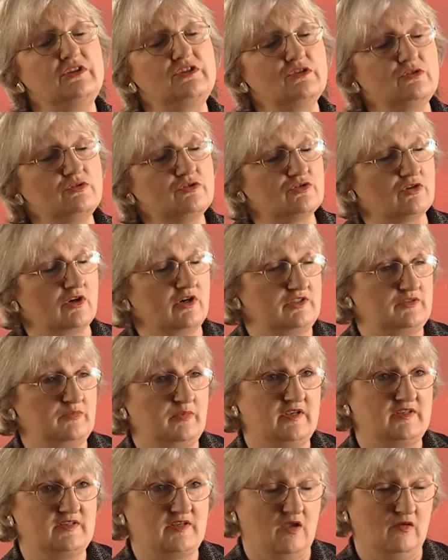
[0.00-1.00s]
do try to
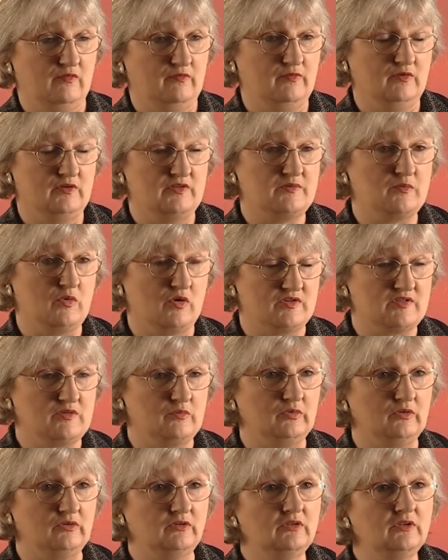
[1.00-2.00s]
be as helpful as
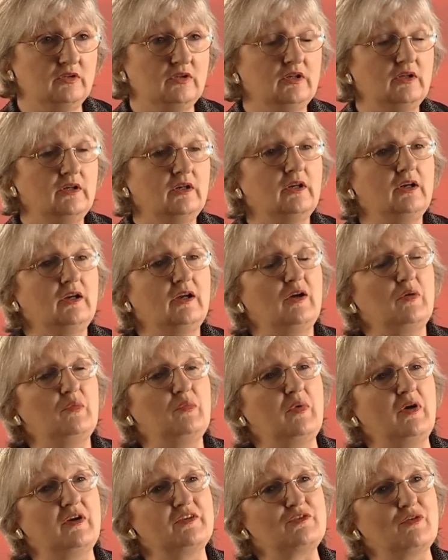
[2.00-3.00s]
possible,
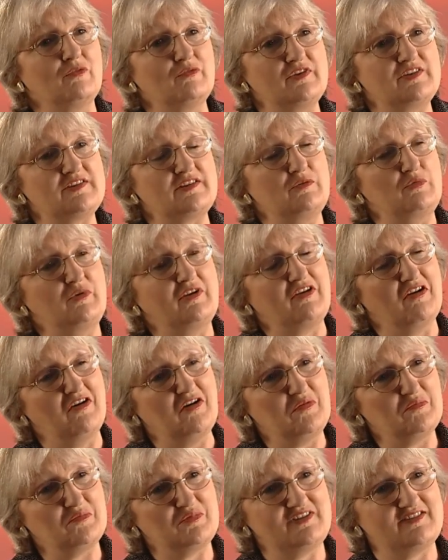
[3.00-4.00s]
but obviously we
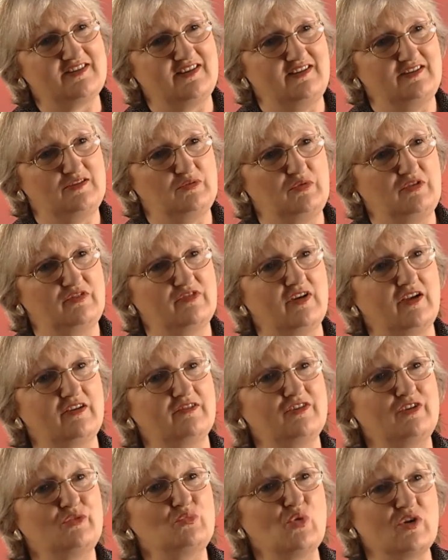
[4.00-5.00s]
can't be seen to be
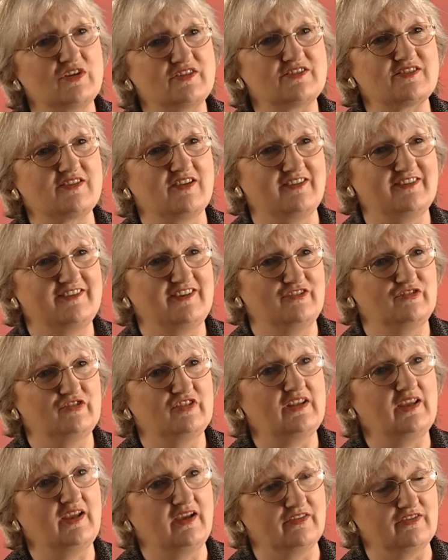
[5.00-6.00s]
favouring one side over
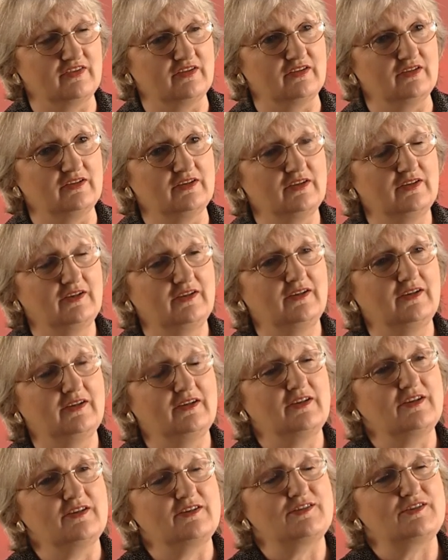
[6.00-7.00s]
the other.
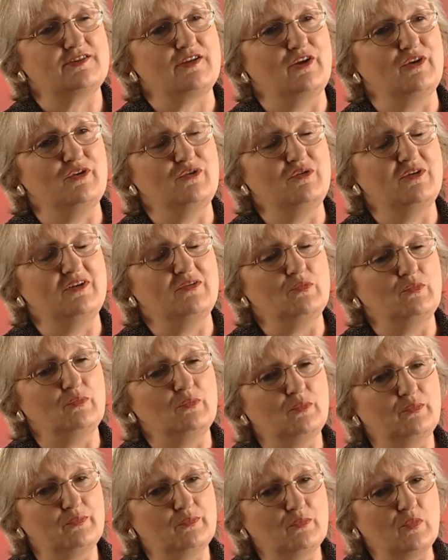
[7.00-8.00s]
So
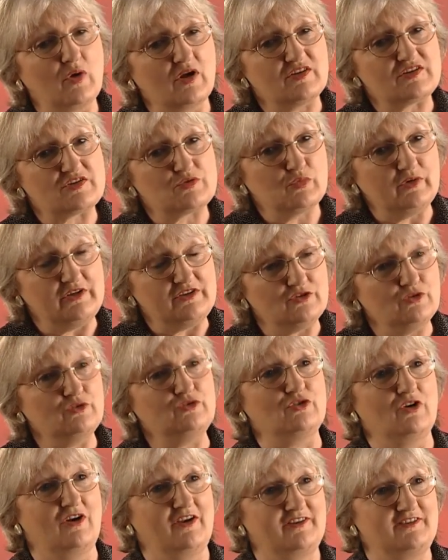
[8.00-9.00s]
whilst we do
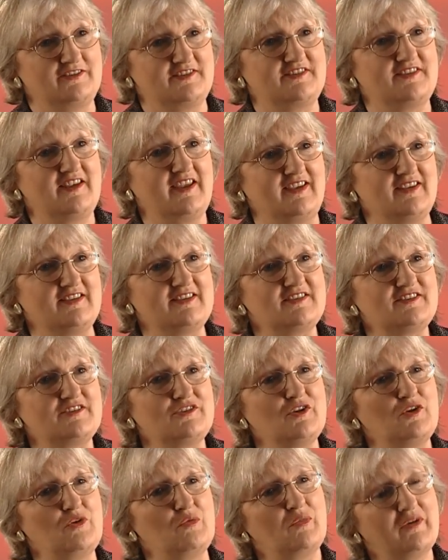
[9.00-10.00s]
try and assist,
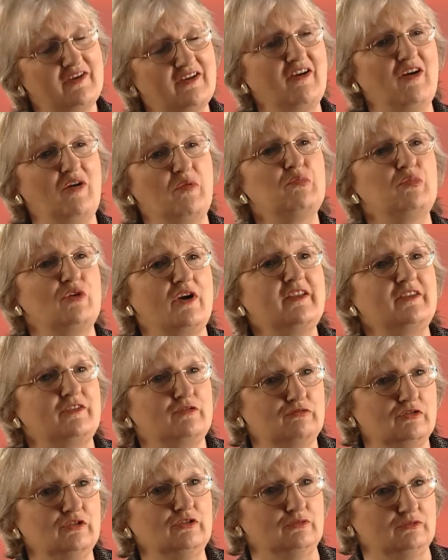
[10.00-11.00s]
we can't break the
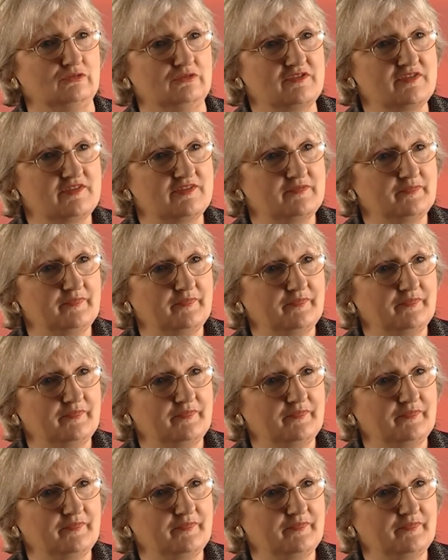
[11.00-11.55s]
rules.